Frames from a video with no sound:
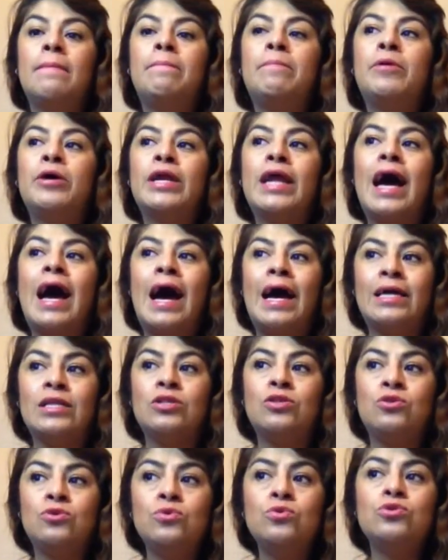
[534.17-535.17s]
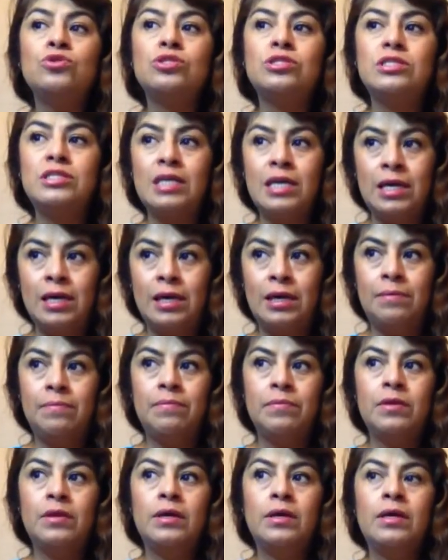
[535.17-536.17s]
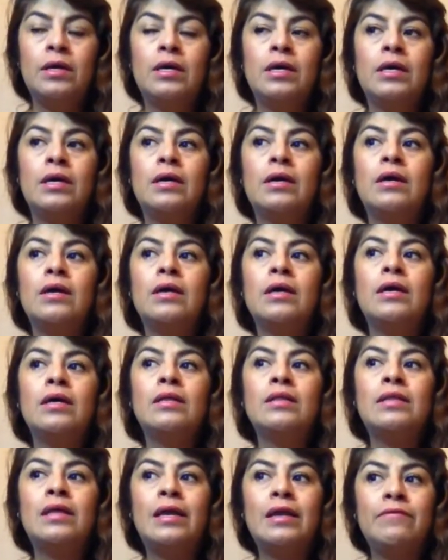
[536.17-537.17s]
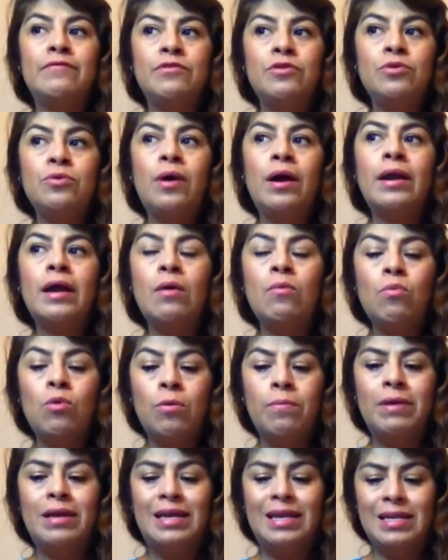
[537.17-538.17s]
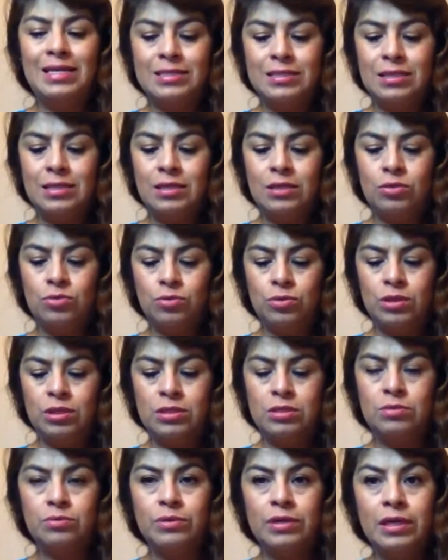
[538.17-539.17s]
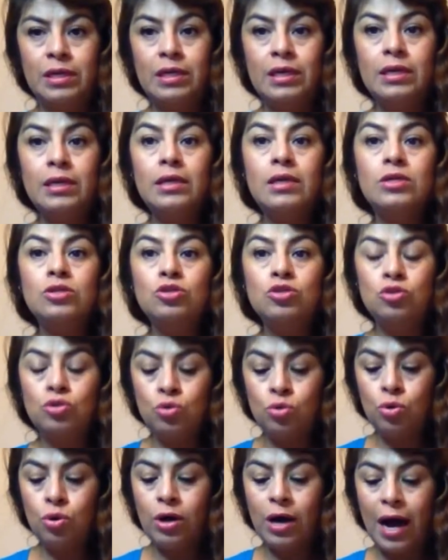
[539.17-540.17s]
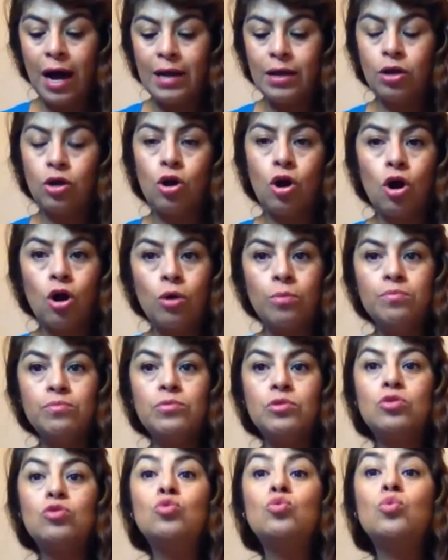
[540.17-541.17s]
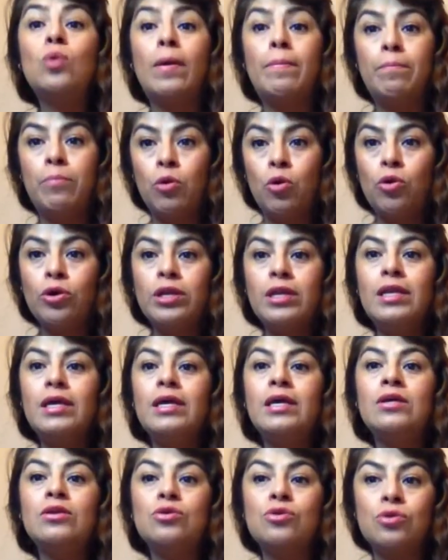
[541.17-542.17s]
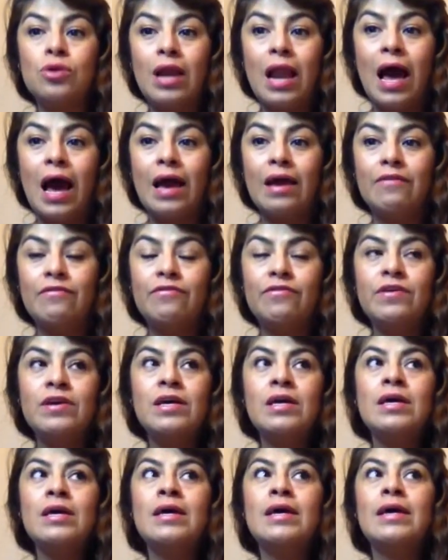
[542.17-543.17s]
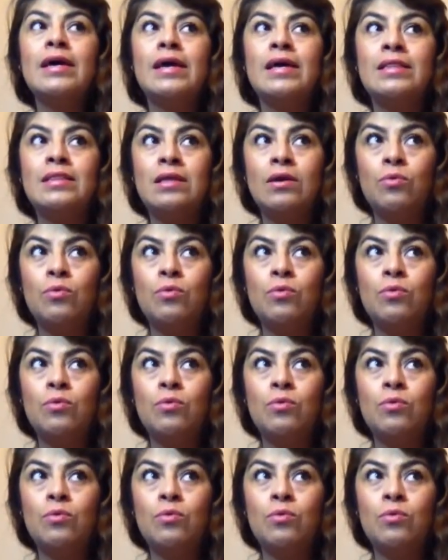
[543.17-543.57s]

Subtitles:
But I do see that if you are a woman listening to this reading, you had come to a point in your life in